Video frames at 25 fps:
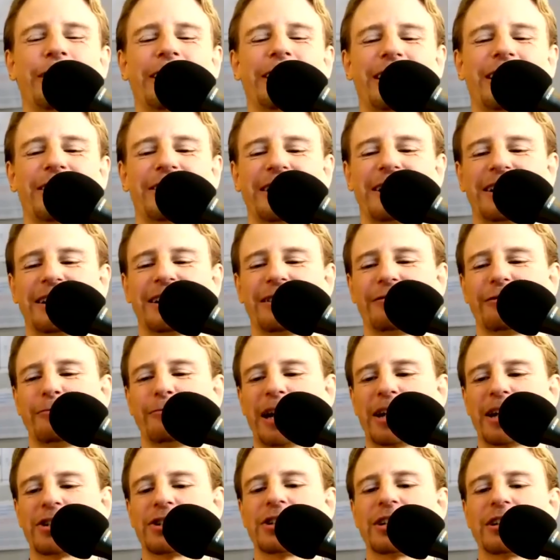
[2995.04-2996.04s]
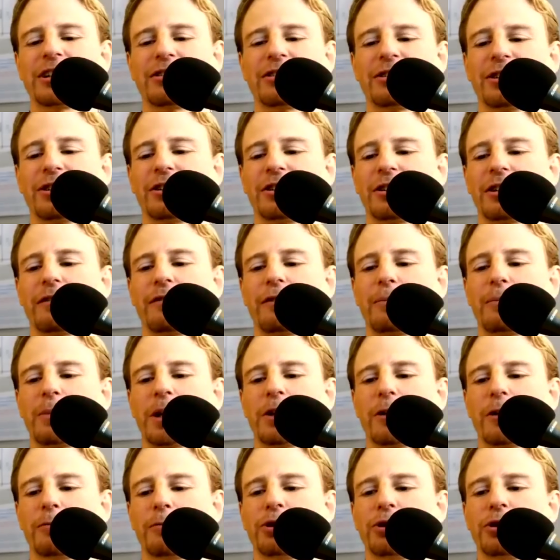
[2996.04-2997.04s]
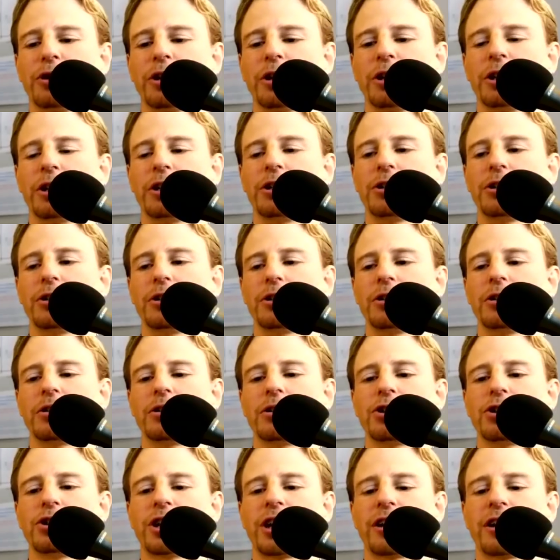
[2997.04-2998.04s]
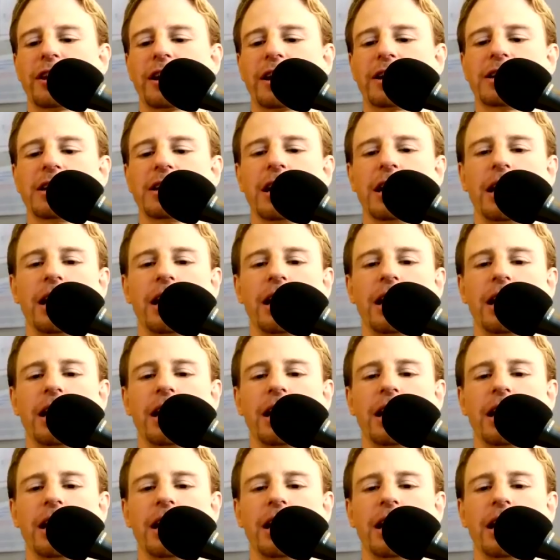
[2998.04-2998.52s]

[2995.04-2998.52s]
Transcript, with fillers: out that information and giving me an opportunity to to share yeah. that.